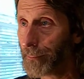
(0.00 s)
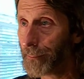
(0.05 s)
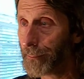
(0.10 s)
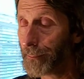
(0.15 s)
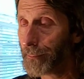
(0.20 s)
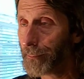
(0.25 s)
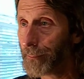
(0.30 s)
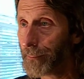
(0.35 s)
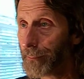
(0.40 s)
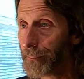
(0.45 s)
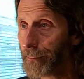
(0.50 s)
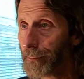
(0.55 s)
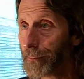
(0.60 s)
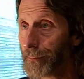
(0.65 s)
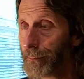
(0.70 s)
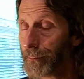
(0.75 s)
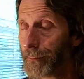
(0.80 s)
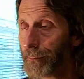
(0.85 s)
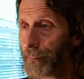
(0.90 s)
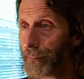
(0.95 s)

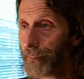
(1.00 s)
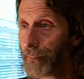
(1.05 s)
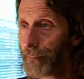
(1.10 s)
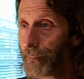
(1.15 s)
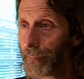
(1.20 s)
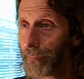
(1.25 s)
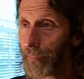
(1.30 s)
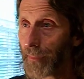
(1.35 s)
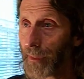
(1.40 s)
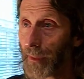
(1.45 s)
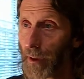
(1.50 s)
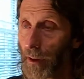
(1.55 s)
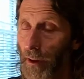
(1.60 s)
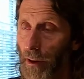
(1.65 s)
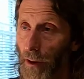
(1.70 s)
(no one is talking)